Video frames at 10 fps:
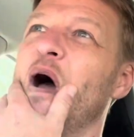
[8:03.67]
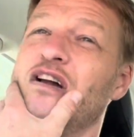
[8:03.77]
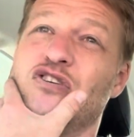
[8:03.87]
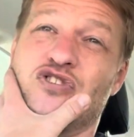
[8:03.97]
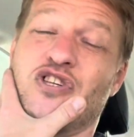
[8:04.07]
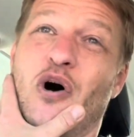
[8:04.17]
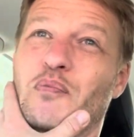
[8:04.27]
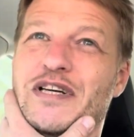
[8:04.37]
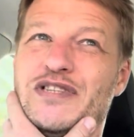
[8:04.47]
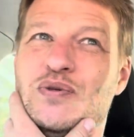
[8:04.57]
It just can't
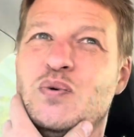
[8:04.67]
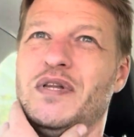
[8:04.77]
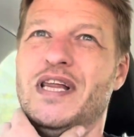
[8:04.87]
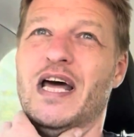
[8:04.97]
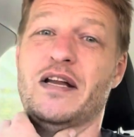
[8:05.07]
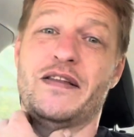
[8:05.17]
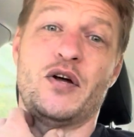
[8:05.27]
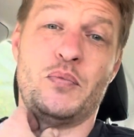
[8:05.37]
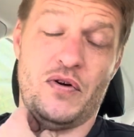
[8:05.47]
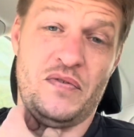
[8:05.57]
be ignored then, and then I'll
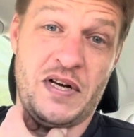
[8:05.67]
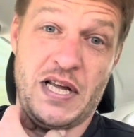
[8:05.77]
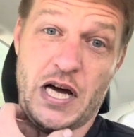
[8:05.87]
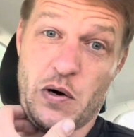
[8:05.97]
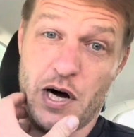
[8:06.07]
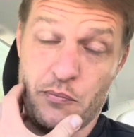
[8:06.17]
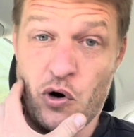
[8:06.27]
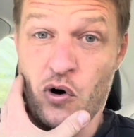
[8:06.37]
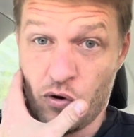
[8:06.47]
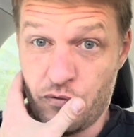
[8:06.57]
put a video
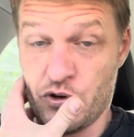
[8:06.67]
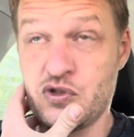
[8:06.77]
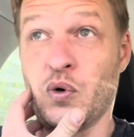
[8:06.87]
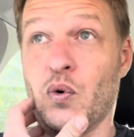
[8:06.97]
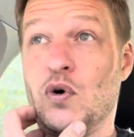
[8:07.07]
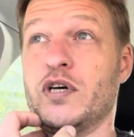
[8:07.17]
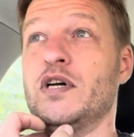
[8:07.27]
up of the talk,